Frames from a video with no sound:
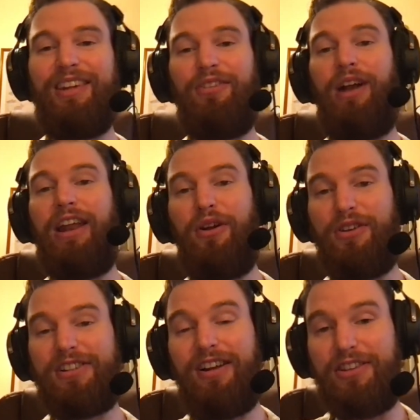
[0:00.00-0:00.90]
Right. I know
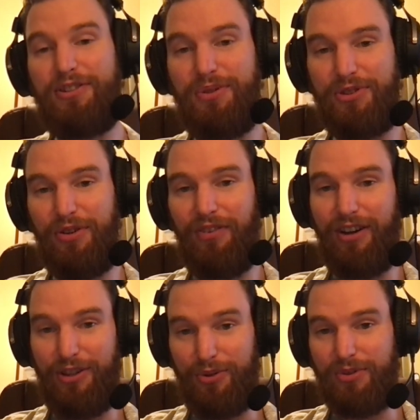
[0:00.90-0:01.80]
there's a lot of students who have
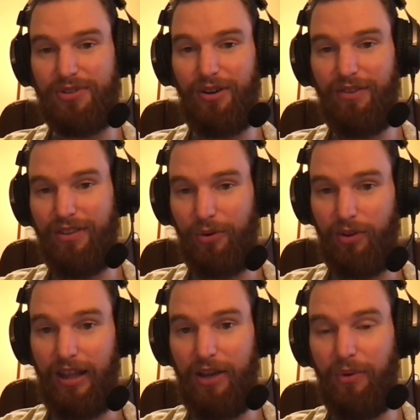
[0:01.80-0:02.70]
already used all of their
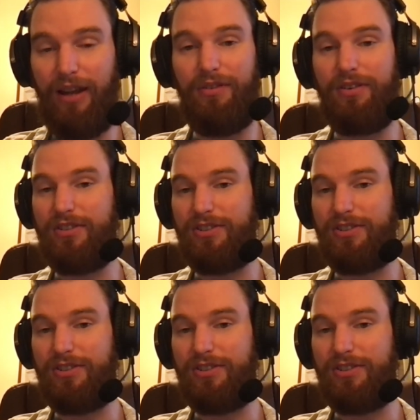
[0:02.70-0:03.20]
late waivers,